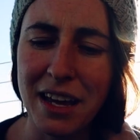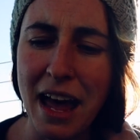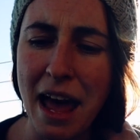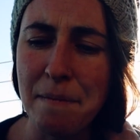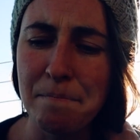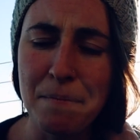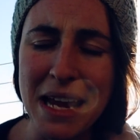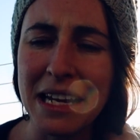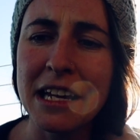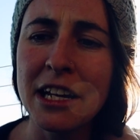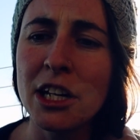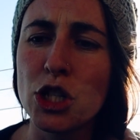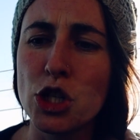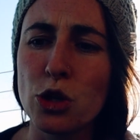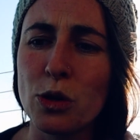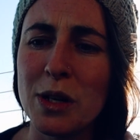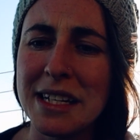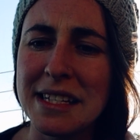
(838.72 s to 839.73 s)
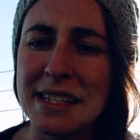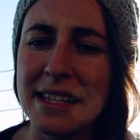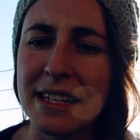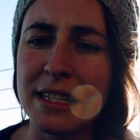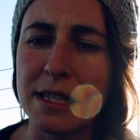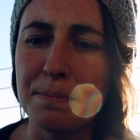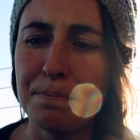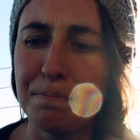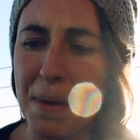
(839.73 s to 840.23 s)
and making a choice
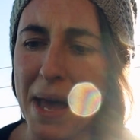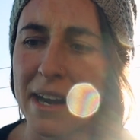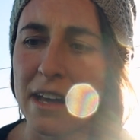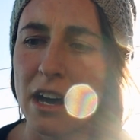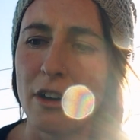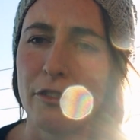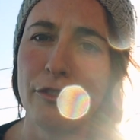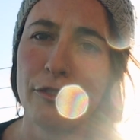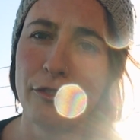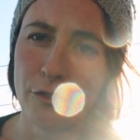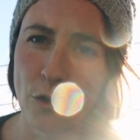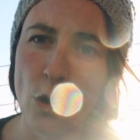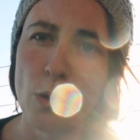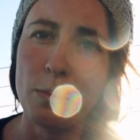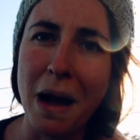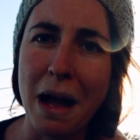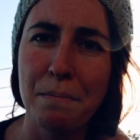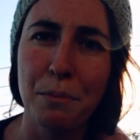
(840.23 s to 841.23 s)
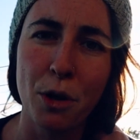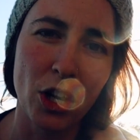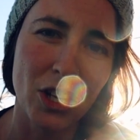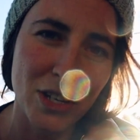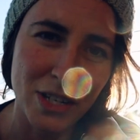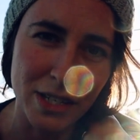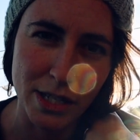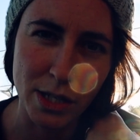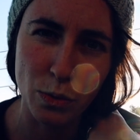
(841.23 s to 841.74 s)
that's better for my
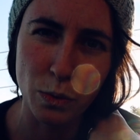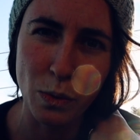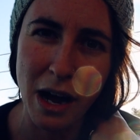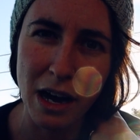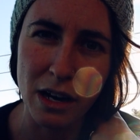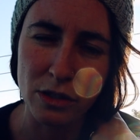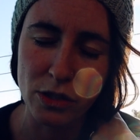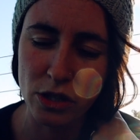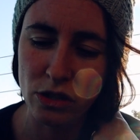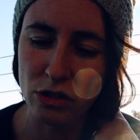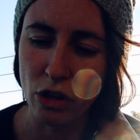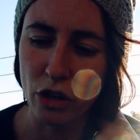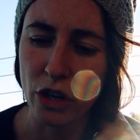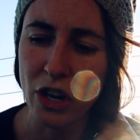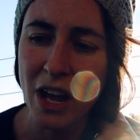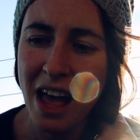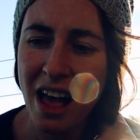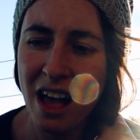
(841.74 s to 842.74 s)
body as well. So